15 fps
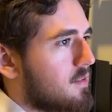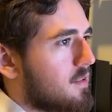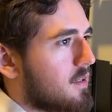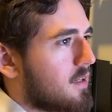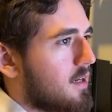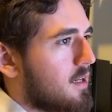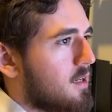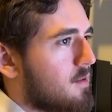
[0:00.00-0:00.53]
Yeah,
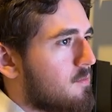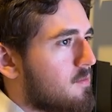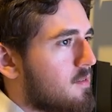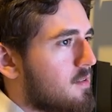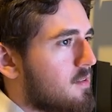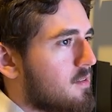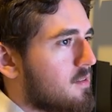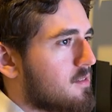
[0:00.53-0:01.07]
can I have
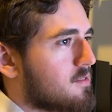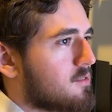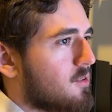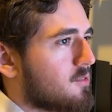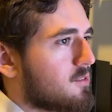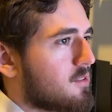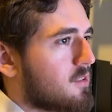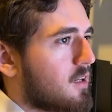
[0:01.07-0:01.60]
the
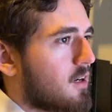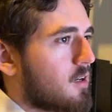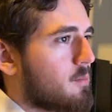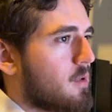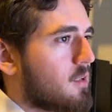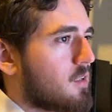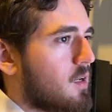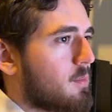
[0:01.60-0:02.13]
salted
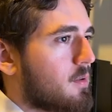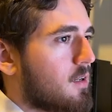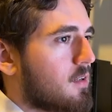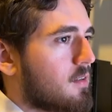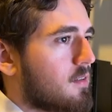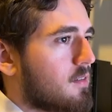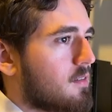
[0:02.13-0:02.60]
caramel cupcake?